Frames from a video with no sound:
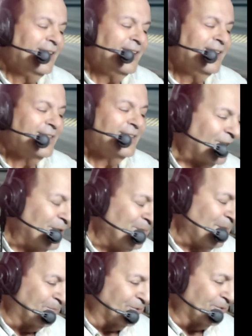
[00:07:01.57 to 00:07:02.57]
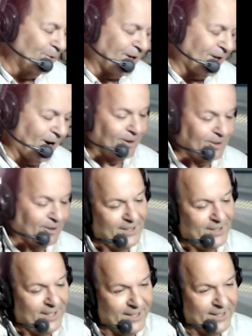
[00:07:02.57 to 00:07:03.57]
that'll come up through carts
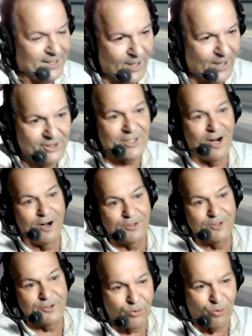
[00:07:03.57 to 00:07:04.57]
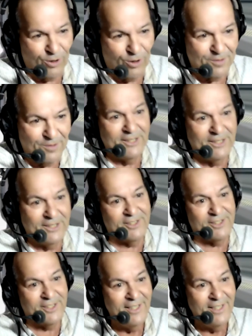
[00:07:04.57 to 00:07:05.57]
and then legends cars or quarter
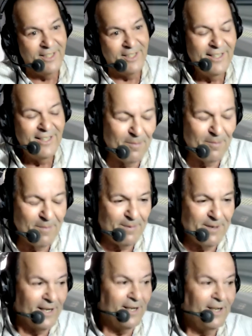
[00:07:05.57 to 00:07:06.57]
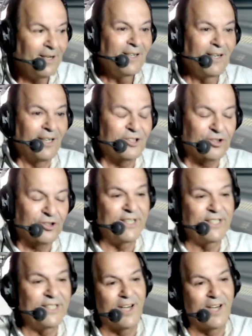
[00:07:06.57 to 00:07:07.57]
midgets, and then maybe a
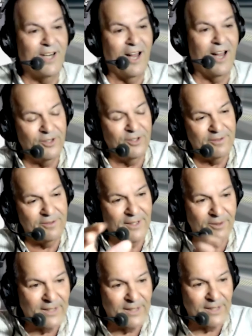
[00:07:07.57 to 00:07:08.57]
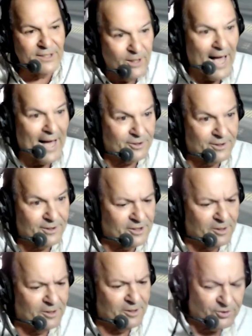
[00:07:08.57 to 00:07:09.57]
street stock. So there is a ladder
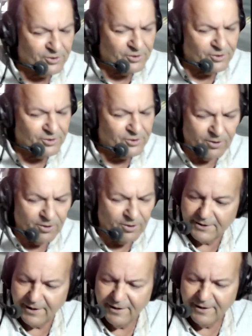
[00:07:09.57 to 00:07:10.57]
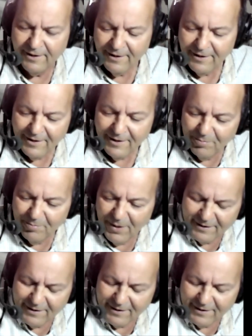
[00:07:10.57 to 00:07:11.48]
system in short track racing, but